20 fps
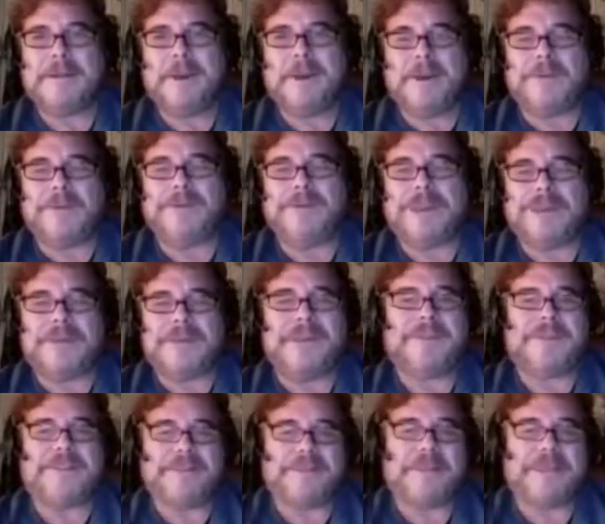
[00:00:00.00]
No, it's out.
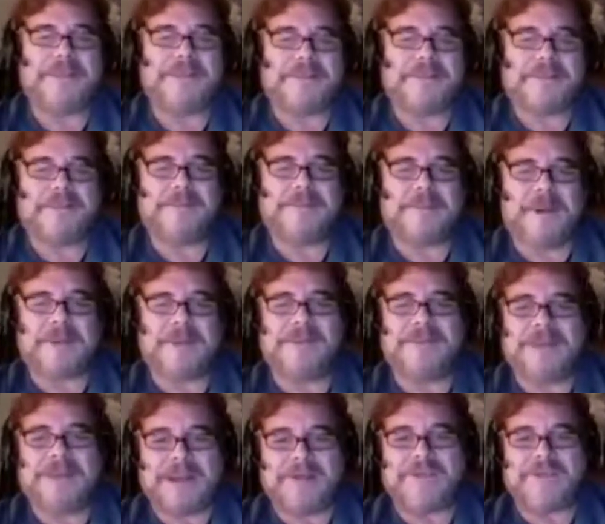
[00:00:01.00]
It's
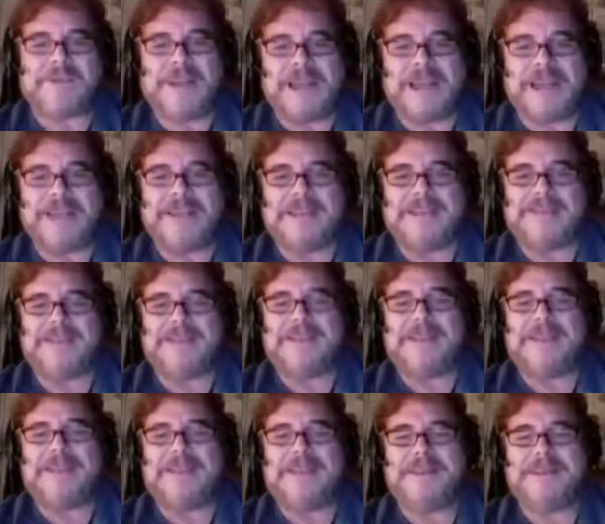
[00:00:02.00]
outside. It's
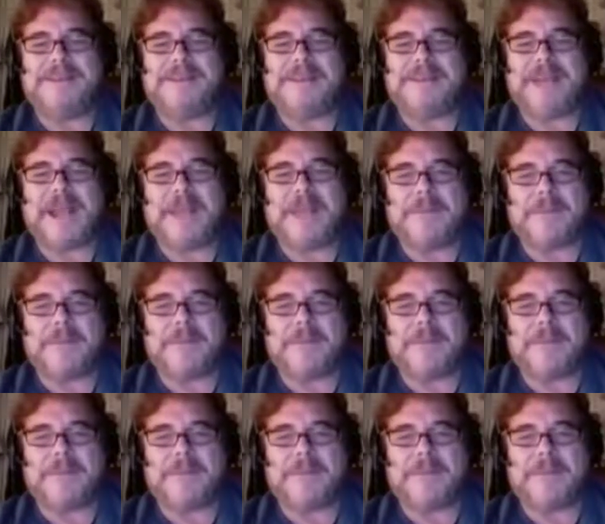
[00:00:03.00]
in the Kuiper Belt.